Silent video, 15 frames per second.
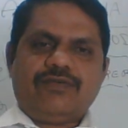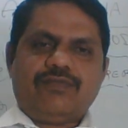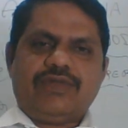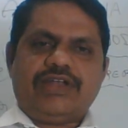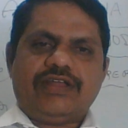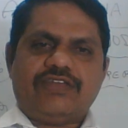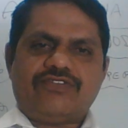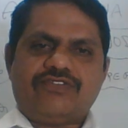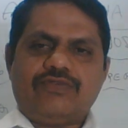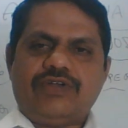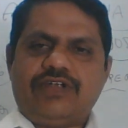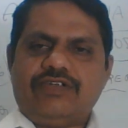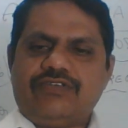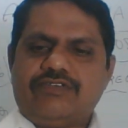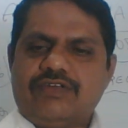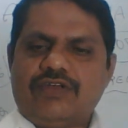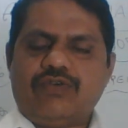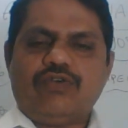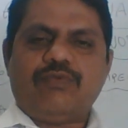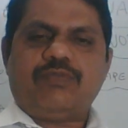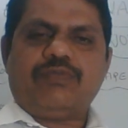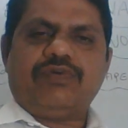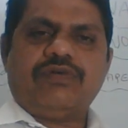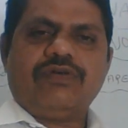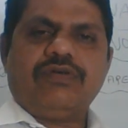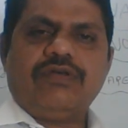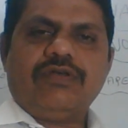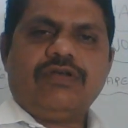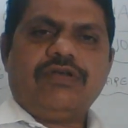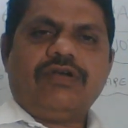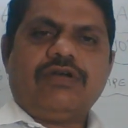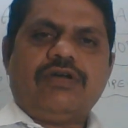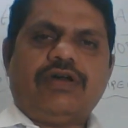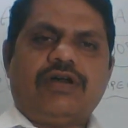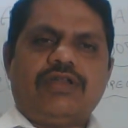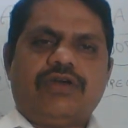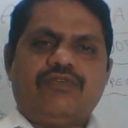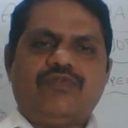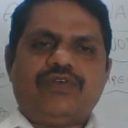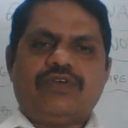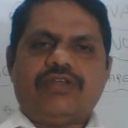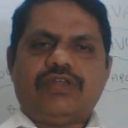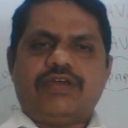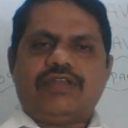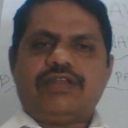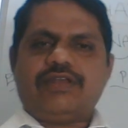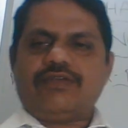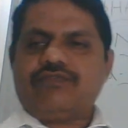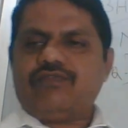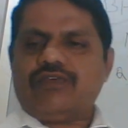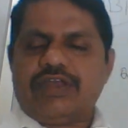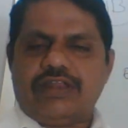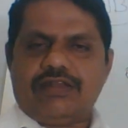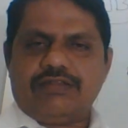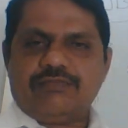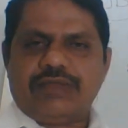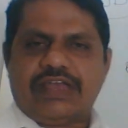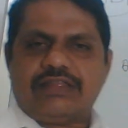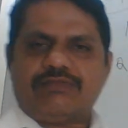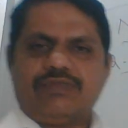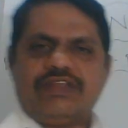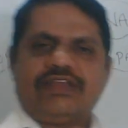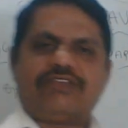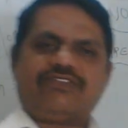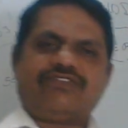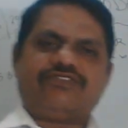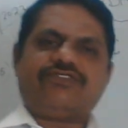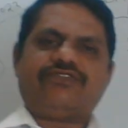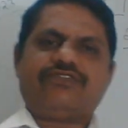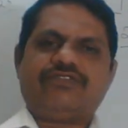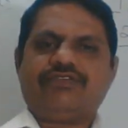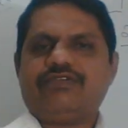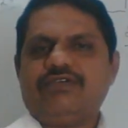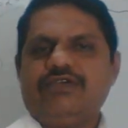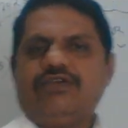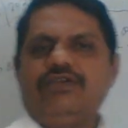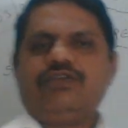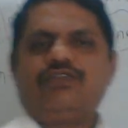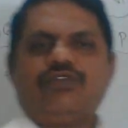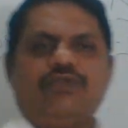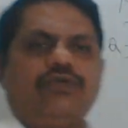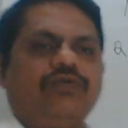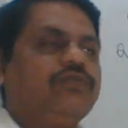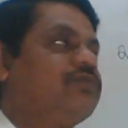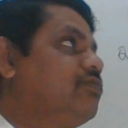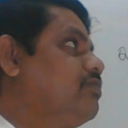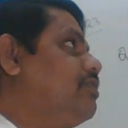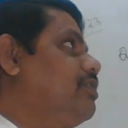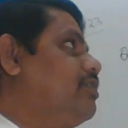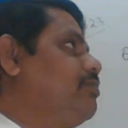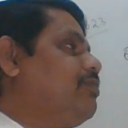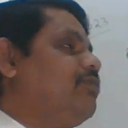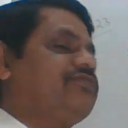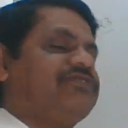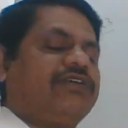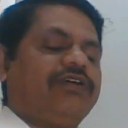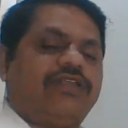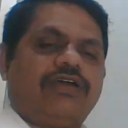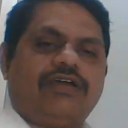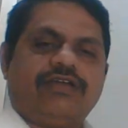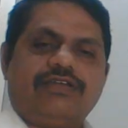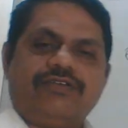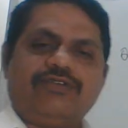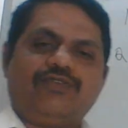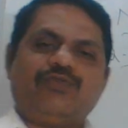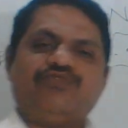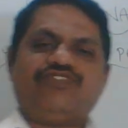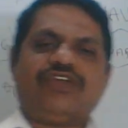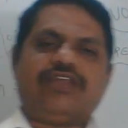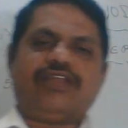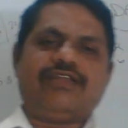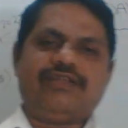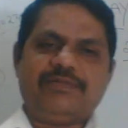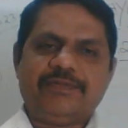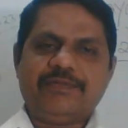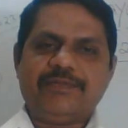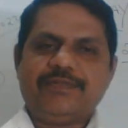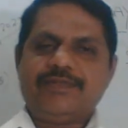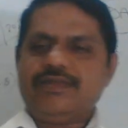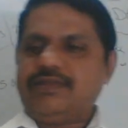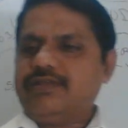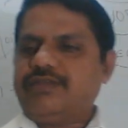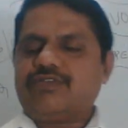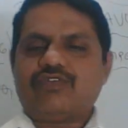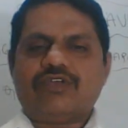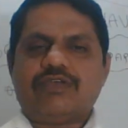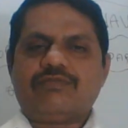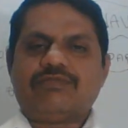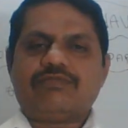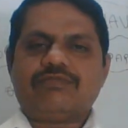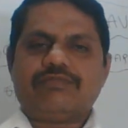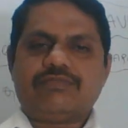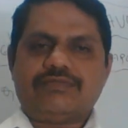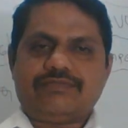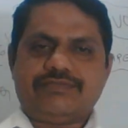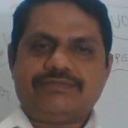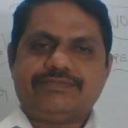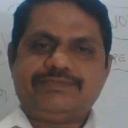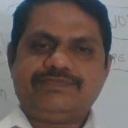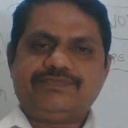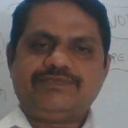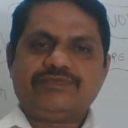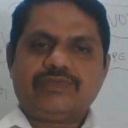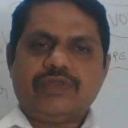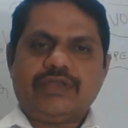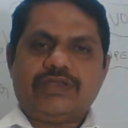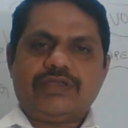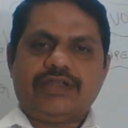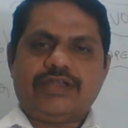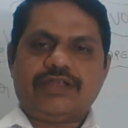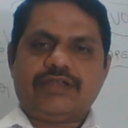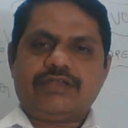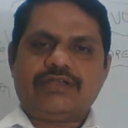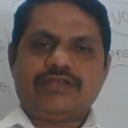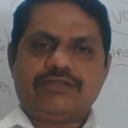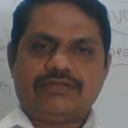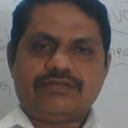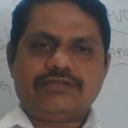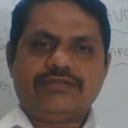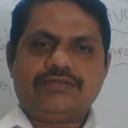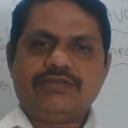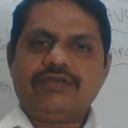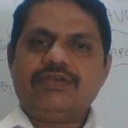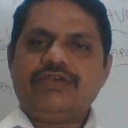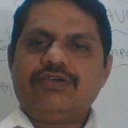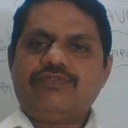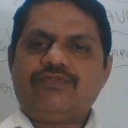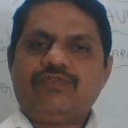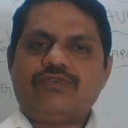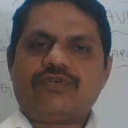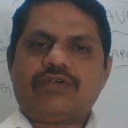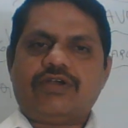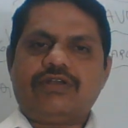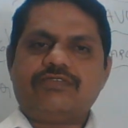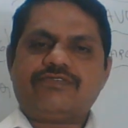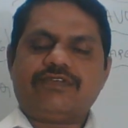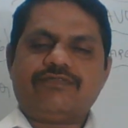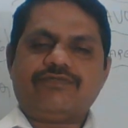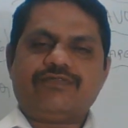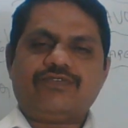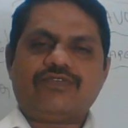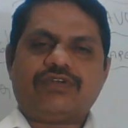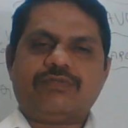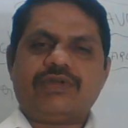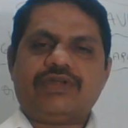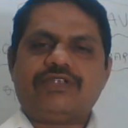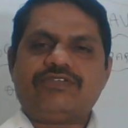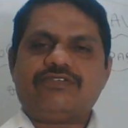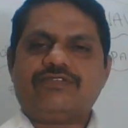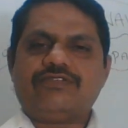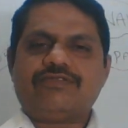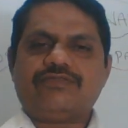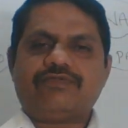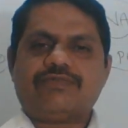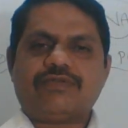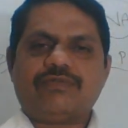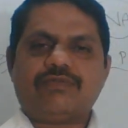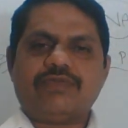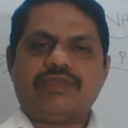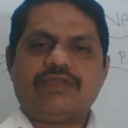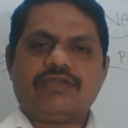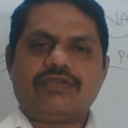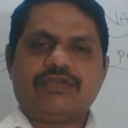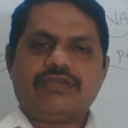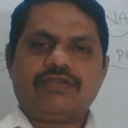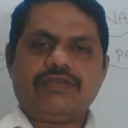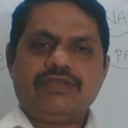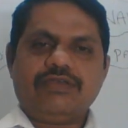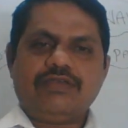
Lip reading: my dear students. I hope all of you are learning well mathematics through ANUBHAVA SAARA YouTube channel. So I'm getting few calls and few comments from the